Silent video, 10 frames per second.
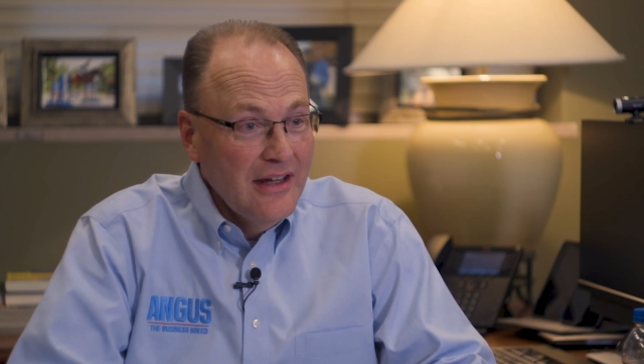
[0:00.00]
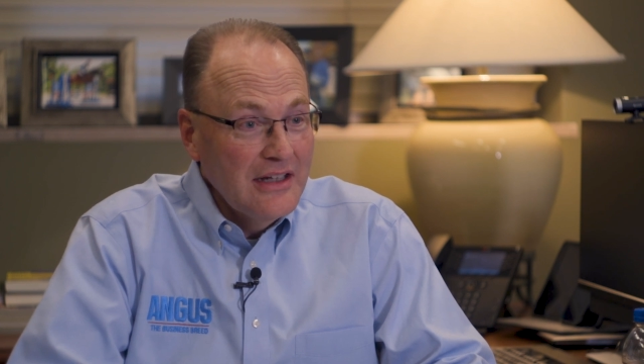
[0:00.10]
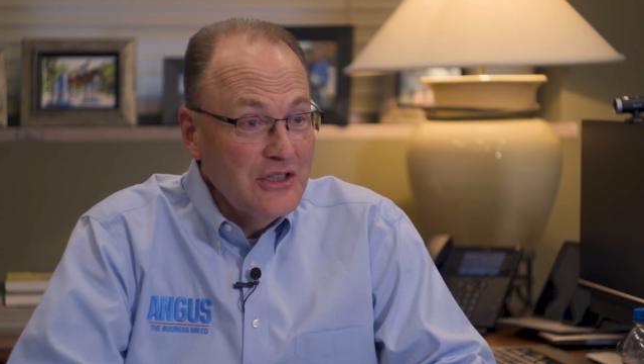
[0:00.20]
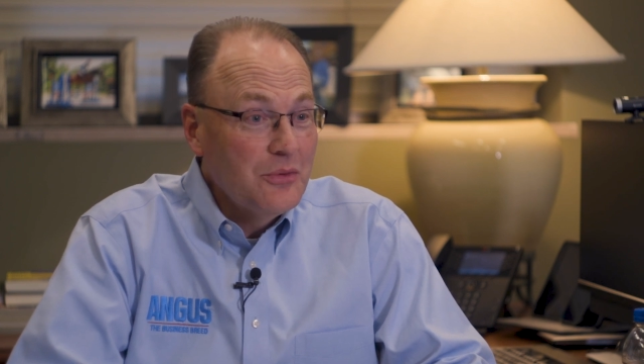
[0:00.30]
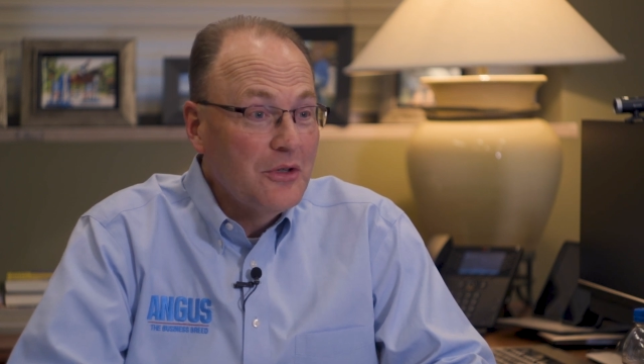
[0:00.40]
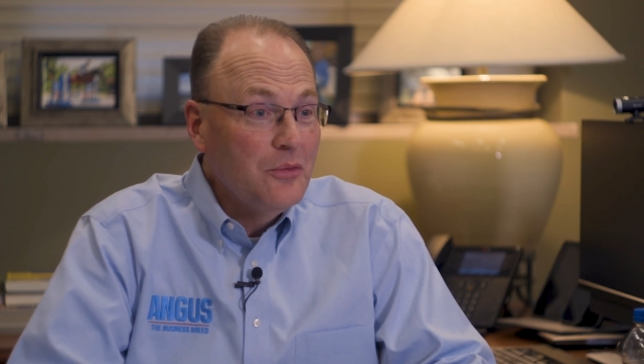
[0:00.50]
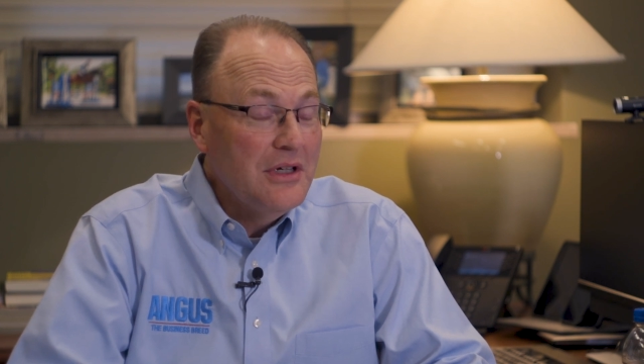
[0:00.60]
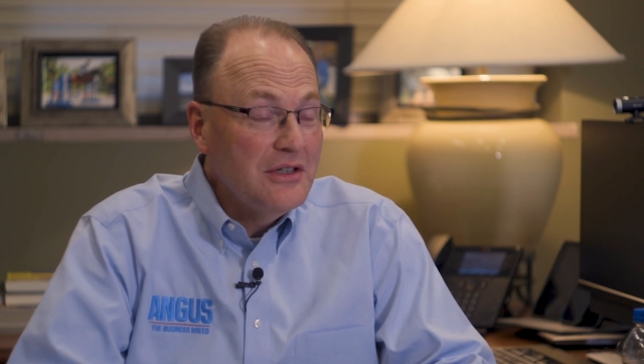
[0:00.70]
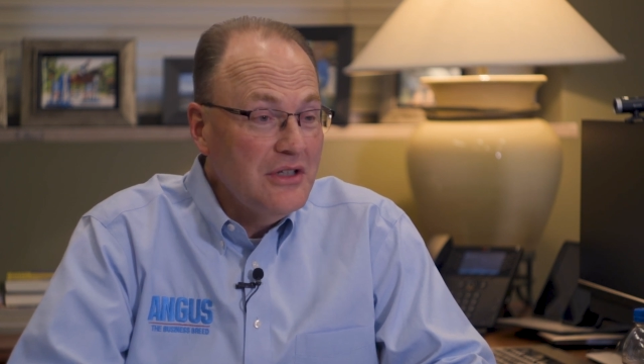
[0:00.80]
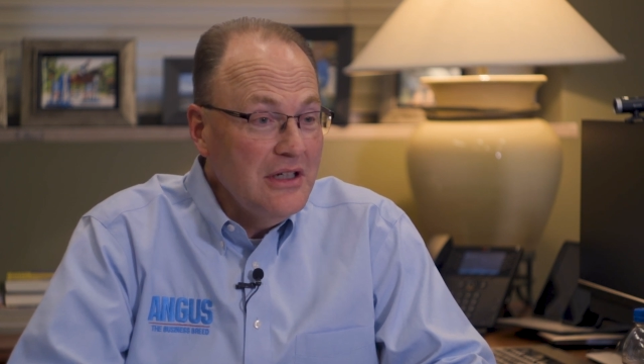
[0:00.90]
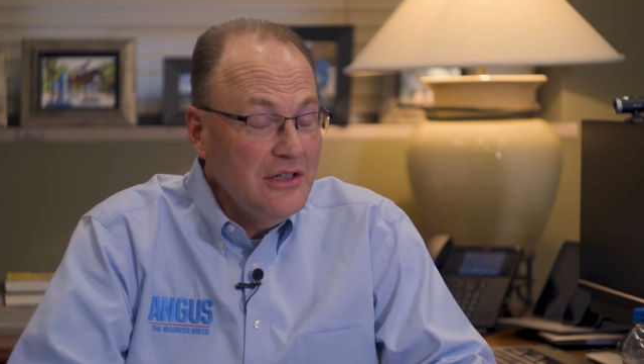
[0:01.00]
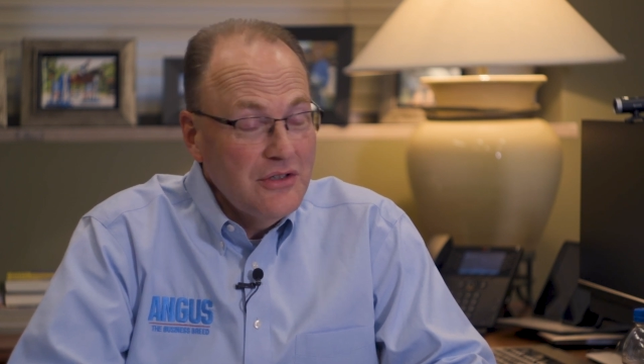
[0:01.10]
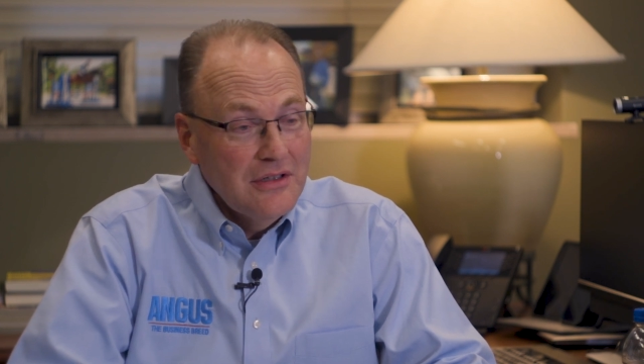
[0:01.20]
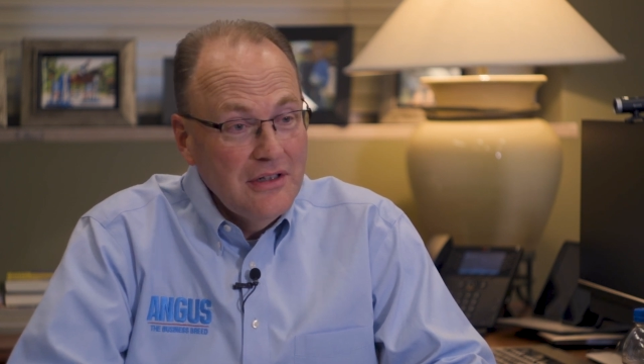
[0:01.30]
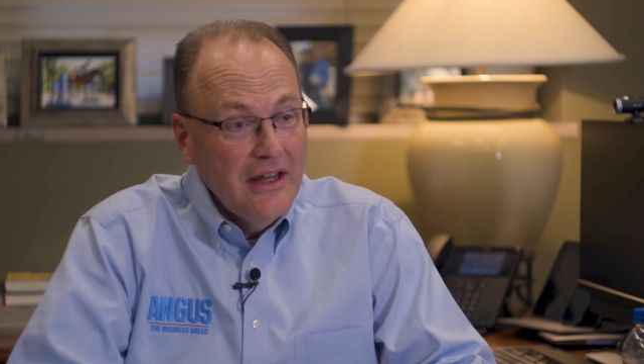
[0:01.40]
I just want to wish
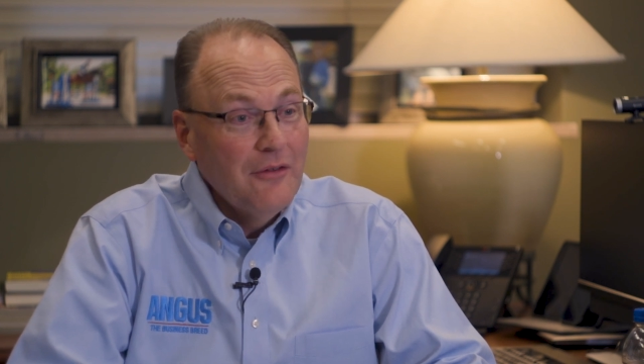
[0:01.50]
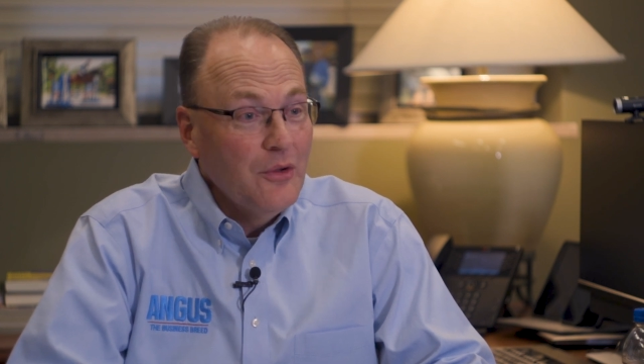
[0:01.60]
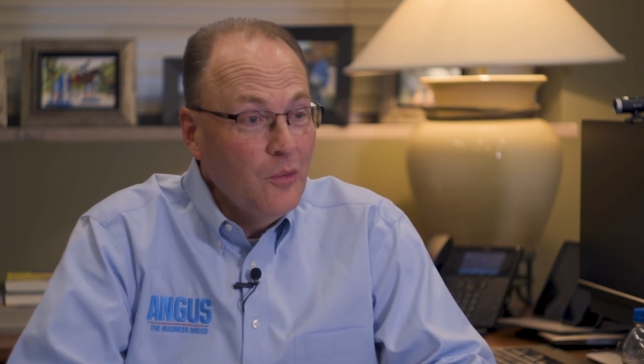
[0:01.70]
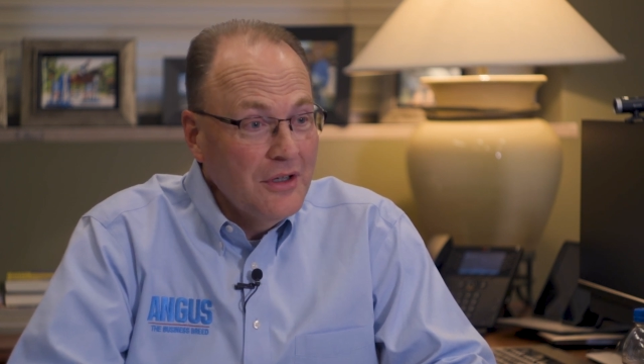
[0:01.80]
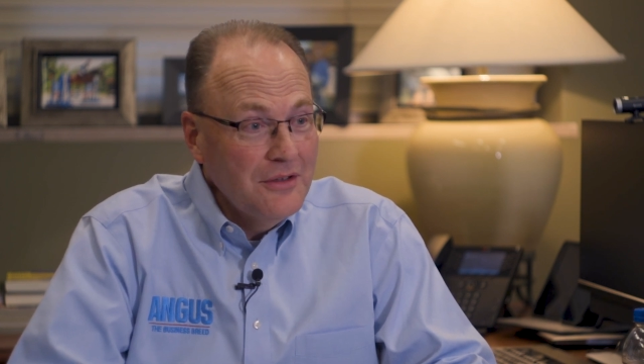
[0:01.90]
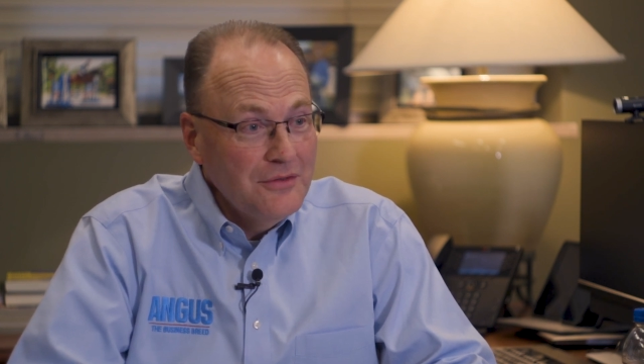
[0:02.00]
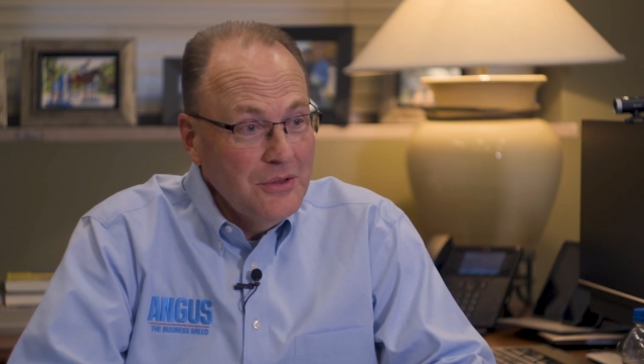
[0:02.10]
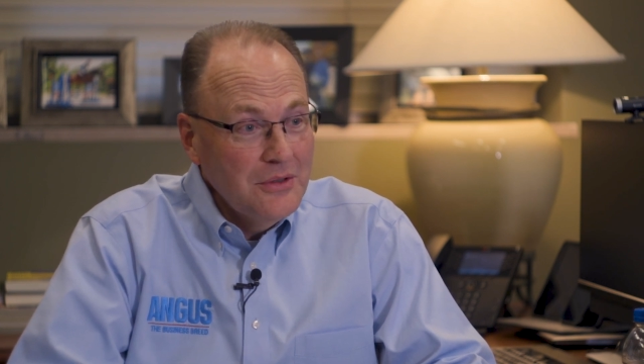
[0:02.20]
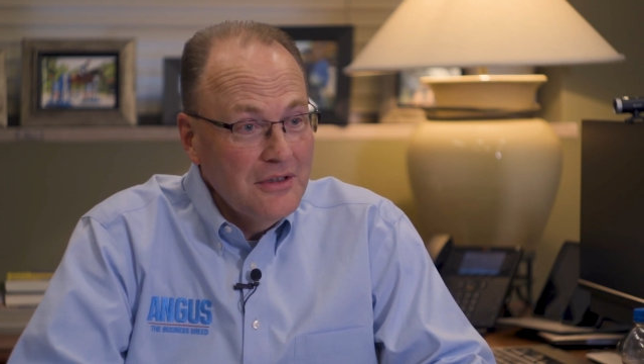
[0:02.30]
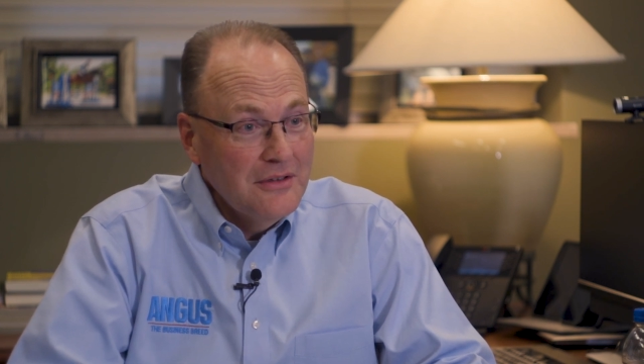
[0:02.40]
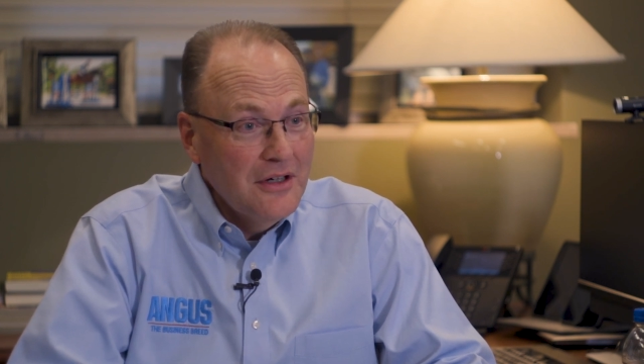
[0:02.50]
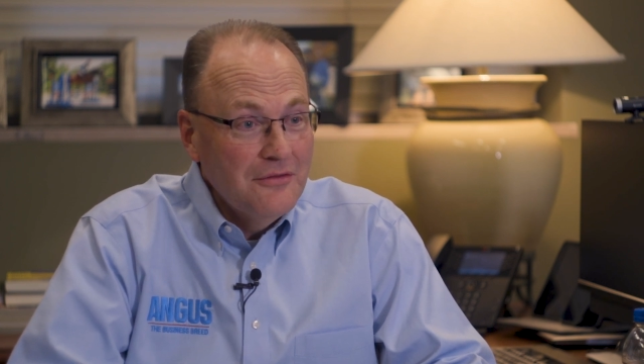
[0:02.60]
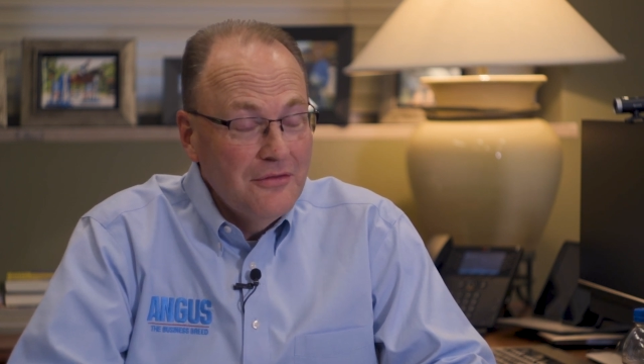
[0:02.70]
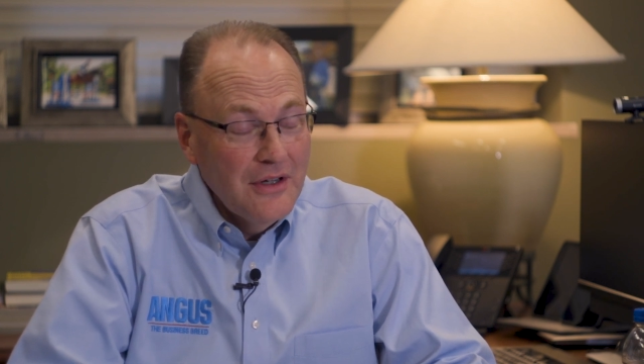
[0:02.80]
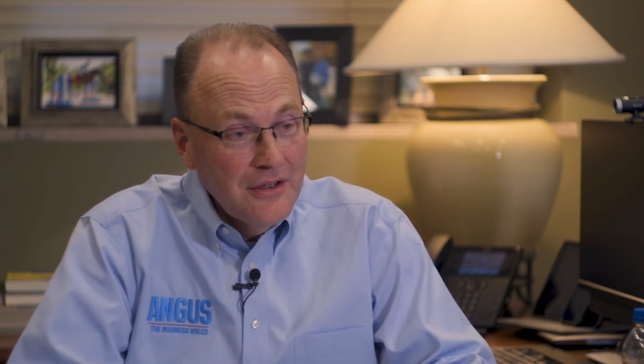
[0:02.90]
each and every one of you a
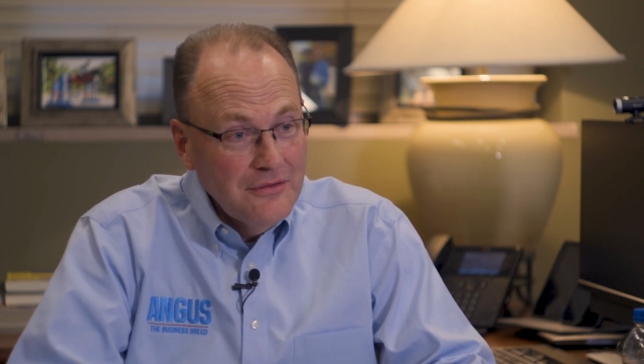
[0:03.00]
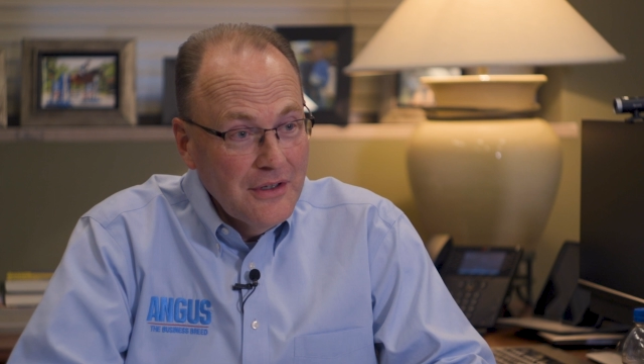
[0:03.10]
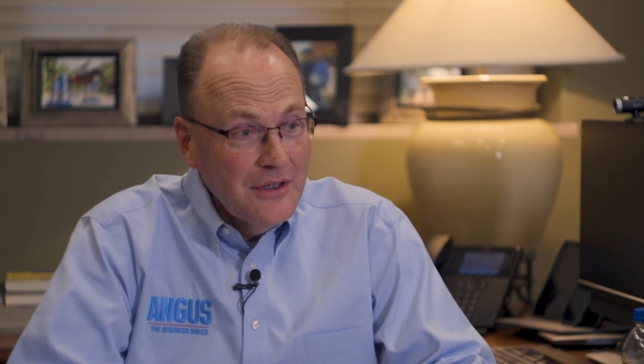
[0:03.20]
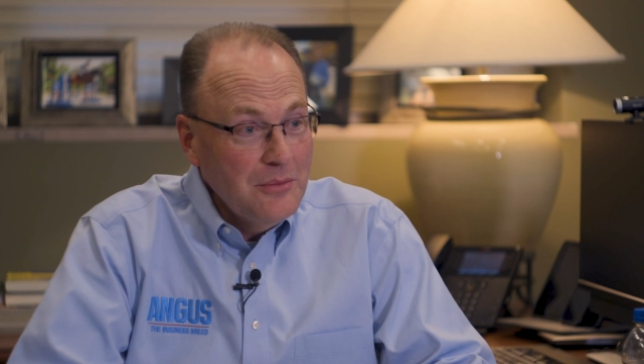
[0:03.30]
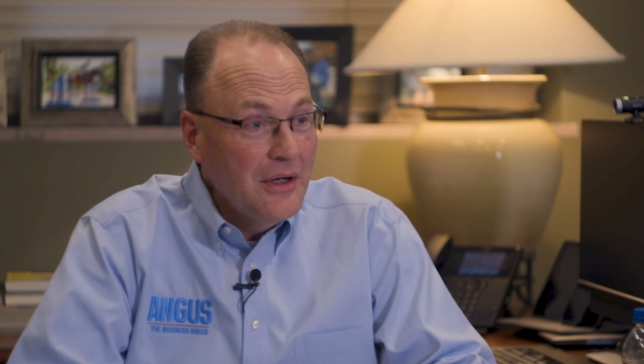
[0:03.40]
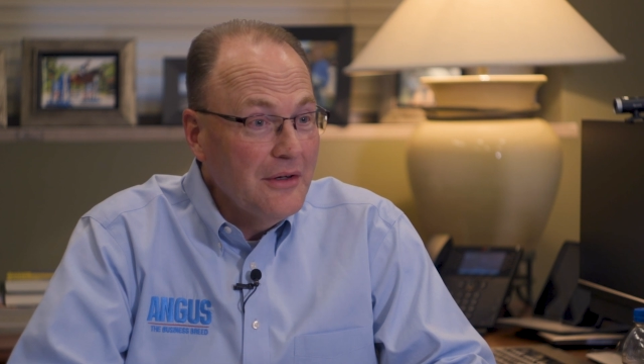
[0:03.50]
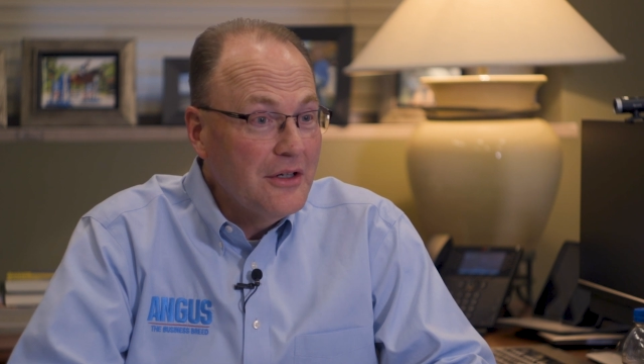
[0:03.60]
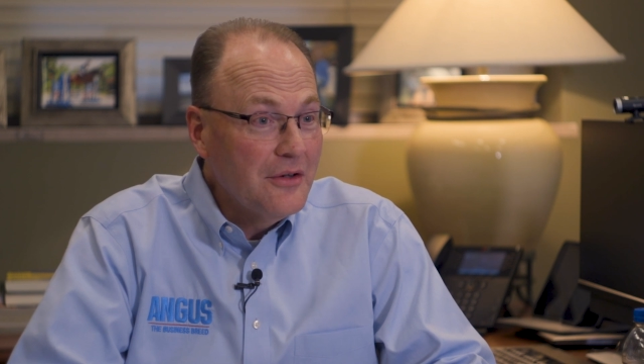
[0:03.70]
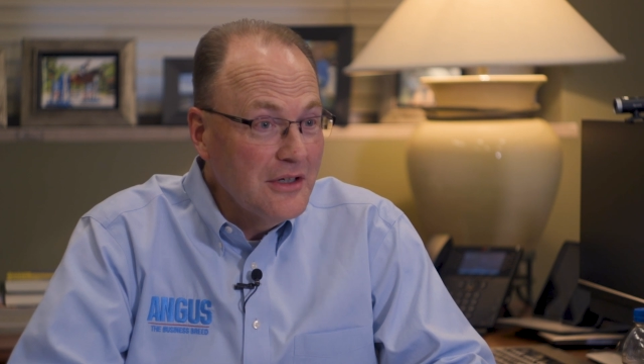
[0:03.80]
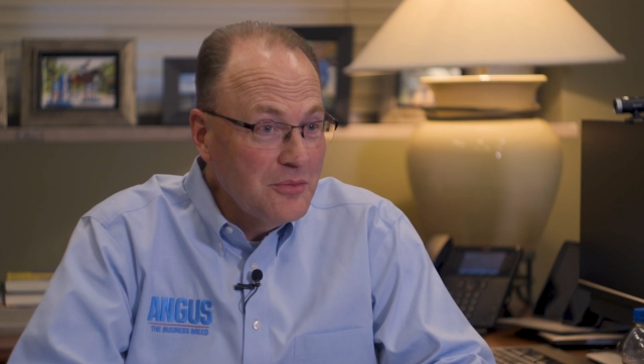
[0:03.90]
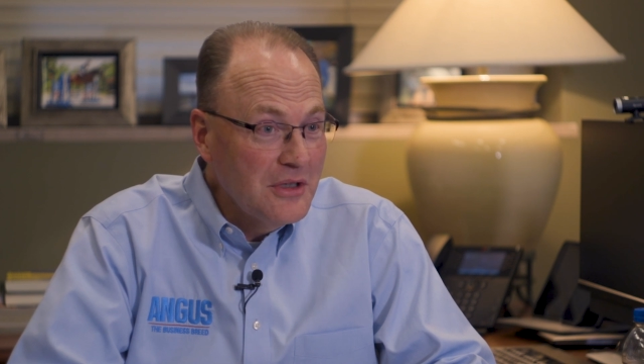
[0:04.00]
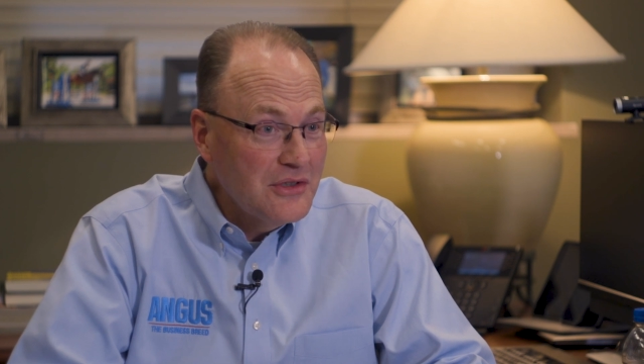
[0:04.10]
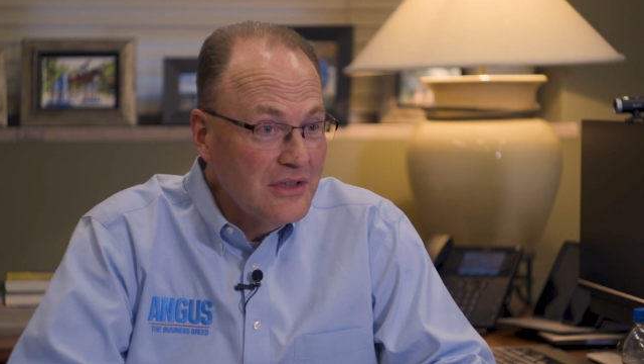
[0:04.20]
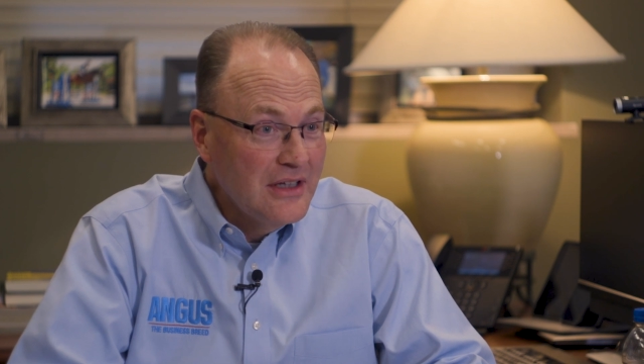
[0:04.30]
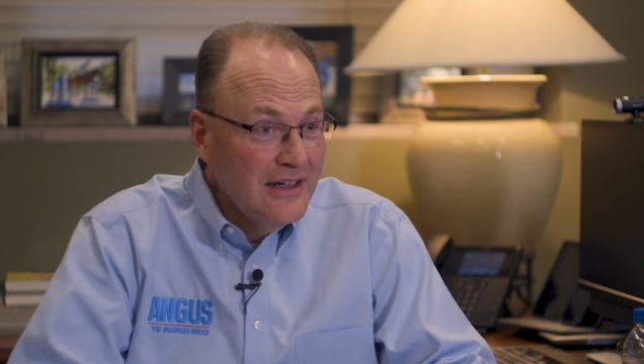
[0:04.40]
very, very Merry
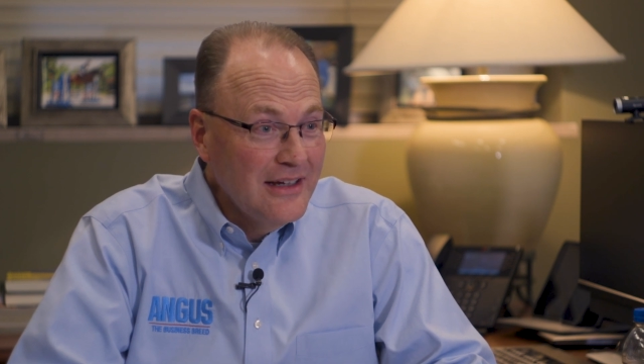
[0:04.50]
Christmas.